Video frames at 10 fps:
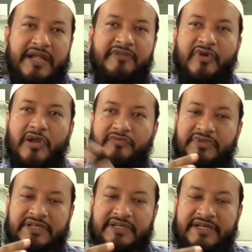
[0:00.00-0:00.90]
In one
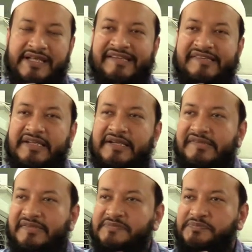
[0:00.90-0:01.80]
of the
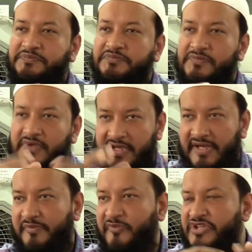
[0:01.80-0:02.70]
incidents,
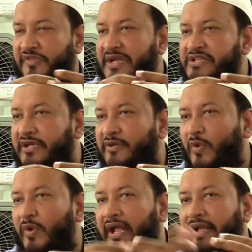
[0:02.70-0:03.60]
which is mentioned in
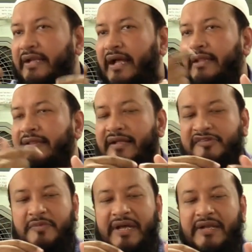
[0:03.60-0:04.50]
the Quran, Allah
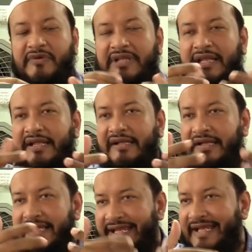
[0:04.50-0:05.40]
subhanahu wa ta'ala,
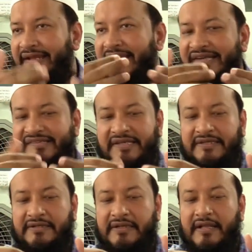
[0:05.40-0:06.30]
he relates it,
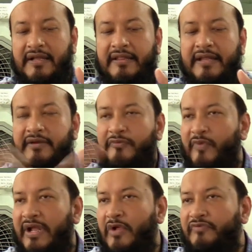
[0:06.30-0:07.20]
that
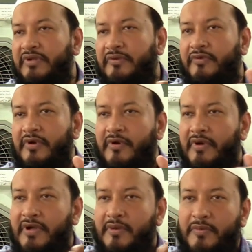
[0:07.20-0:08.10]
one of the
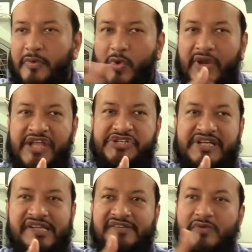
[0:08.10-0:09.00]

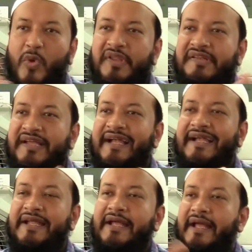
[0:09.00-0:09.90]
Qurayshis was
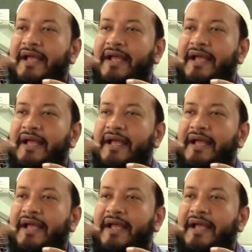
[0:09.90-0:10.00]
killed